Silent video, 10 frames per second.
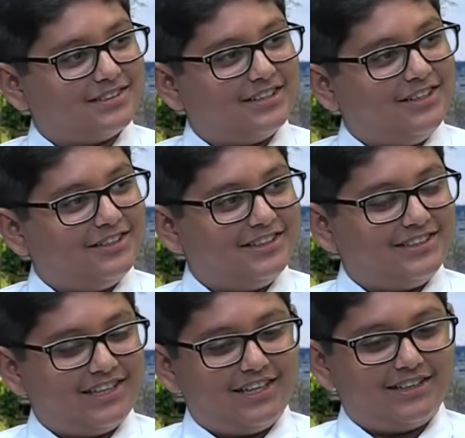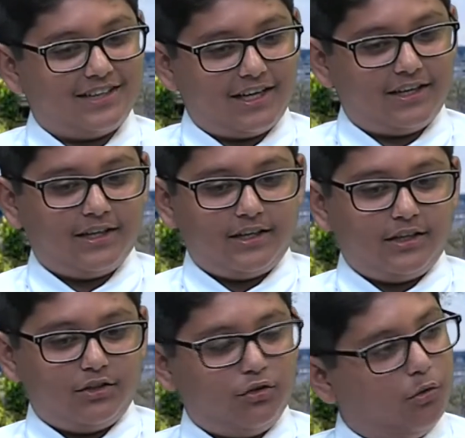clearly saying that
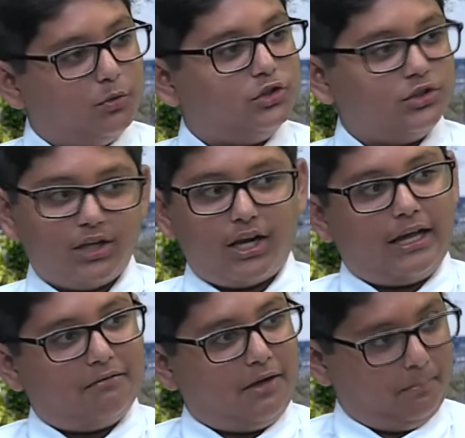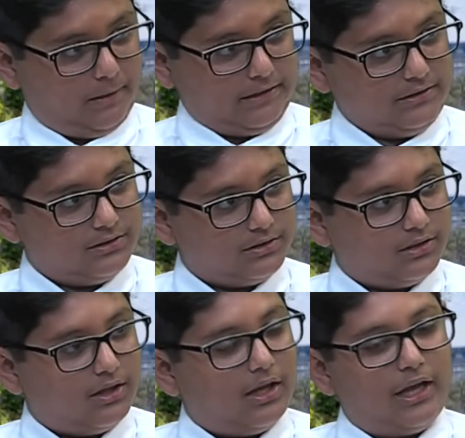no, we should not have iPads,
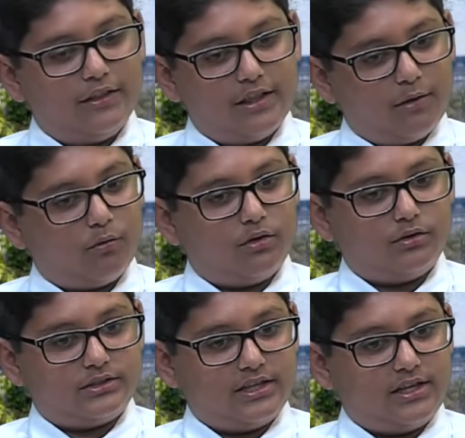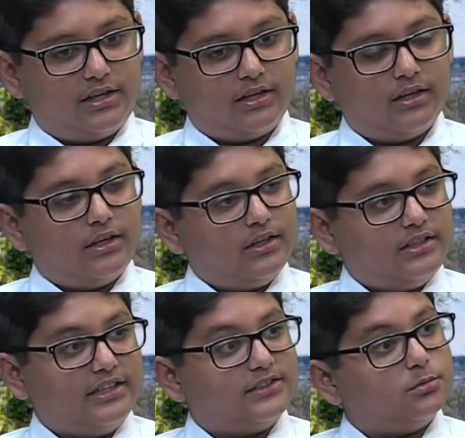and they were saying
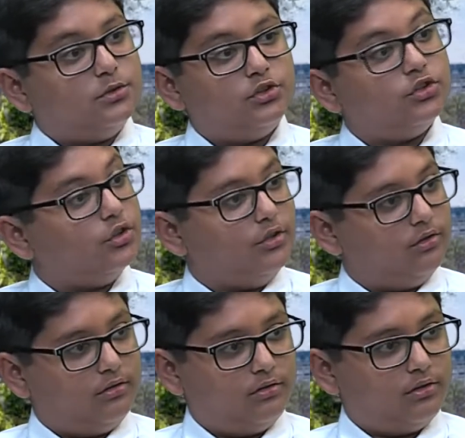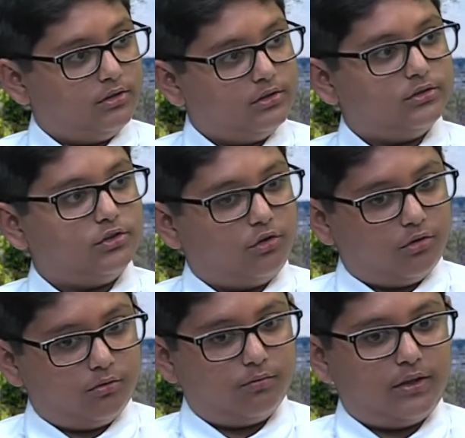yes, we should.
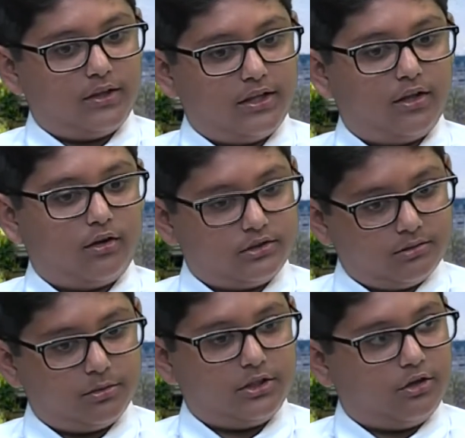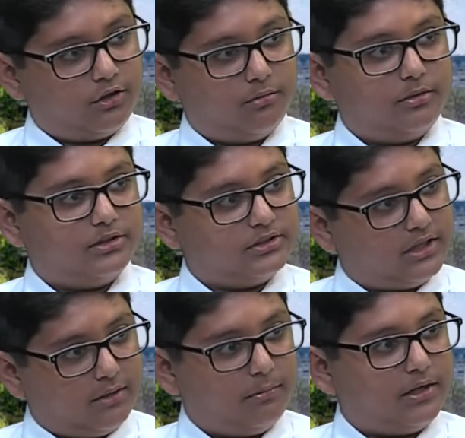So, and then some of the arguments
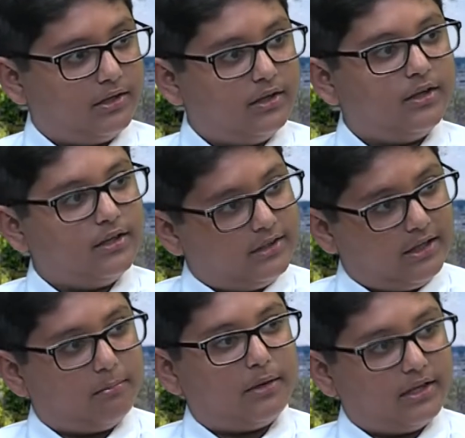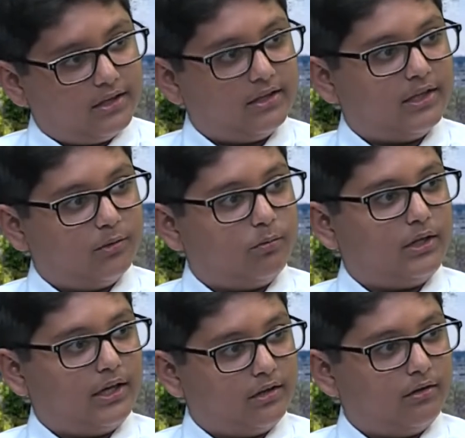they made, and then
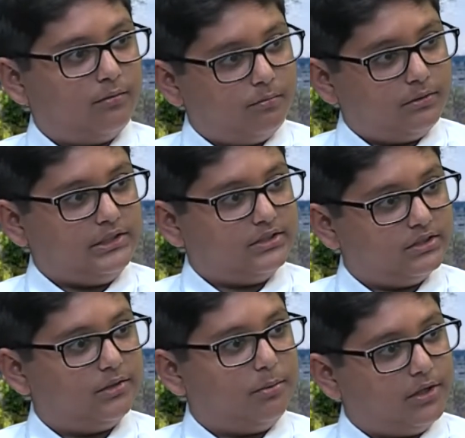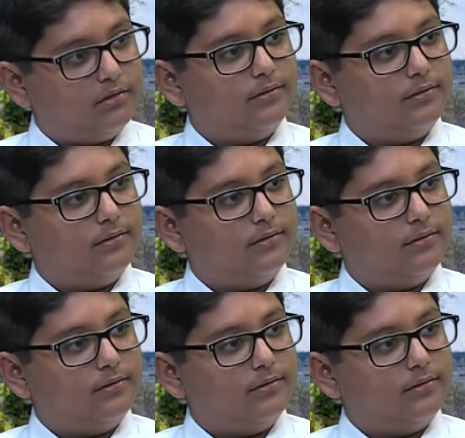we had a decent debate.